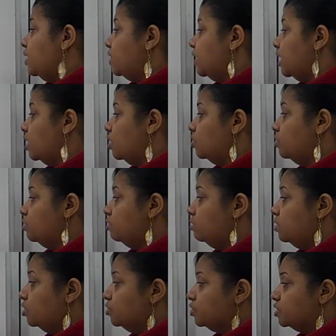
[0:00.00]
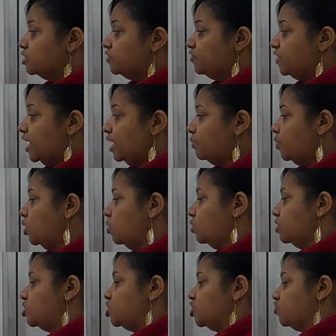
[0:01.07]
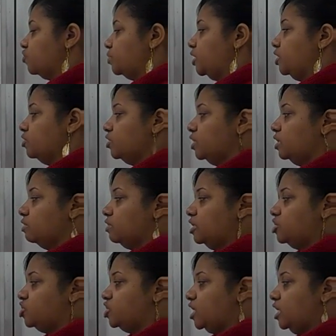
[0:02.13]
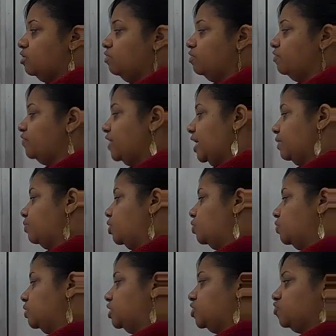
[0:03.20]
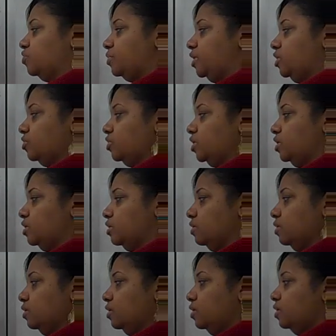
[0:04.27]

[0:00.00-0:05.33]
Now, notice the flagpole is just from here to here. That shadow of the flagpole is from here to here.